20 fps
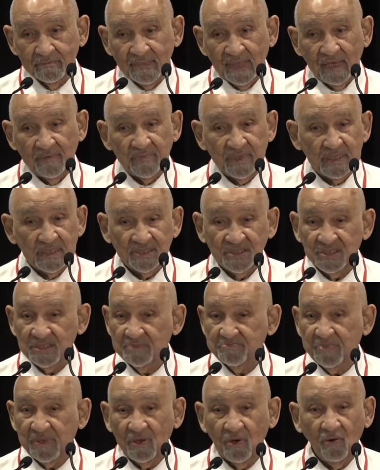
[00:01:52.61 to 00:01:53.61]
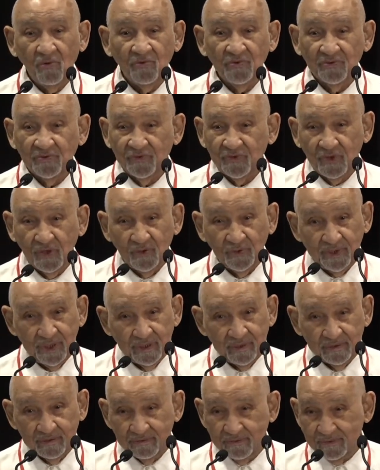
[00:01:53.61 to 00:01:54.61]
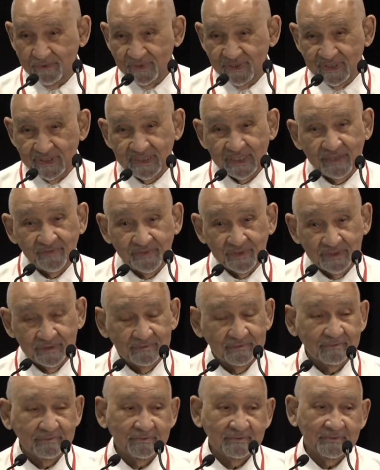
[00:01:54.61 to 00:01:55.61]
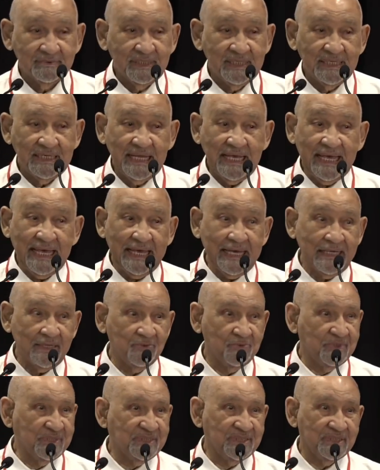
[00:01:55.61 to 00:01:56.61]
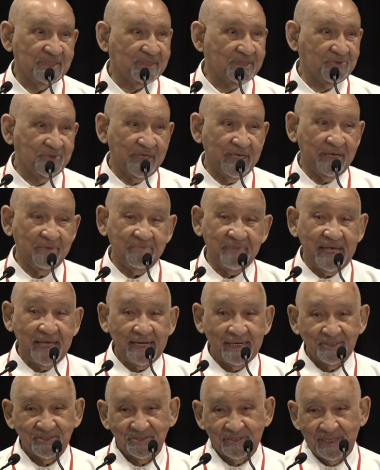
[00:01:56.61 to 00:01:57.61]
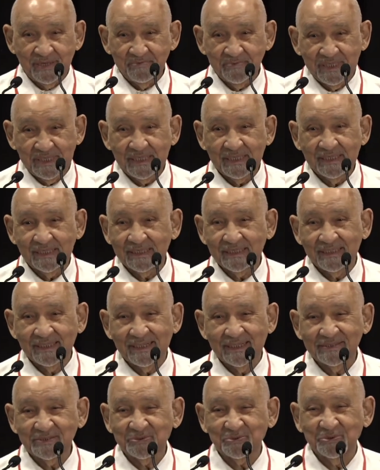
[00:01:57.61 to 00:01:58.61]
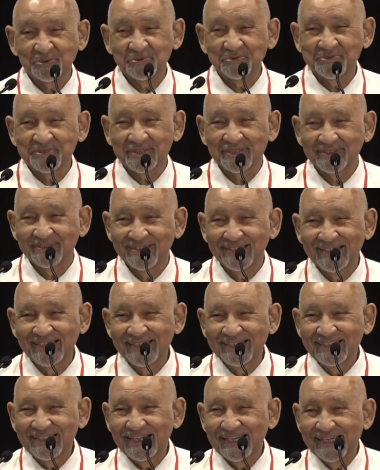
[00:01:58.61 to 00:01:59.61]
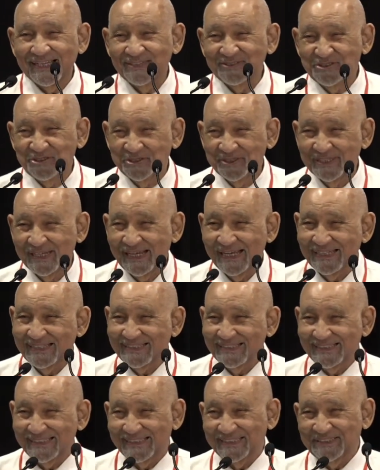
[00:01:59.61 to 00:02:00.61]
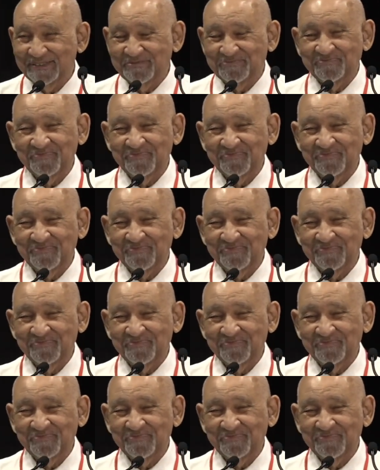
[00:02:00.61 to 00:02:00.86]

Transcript: I mean, it'd just be overflowing with 7. And 8 was just, you can't manage that many in a classroom, so that gives you an idea.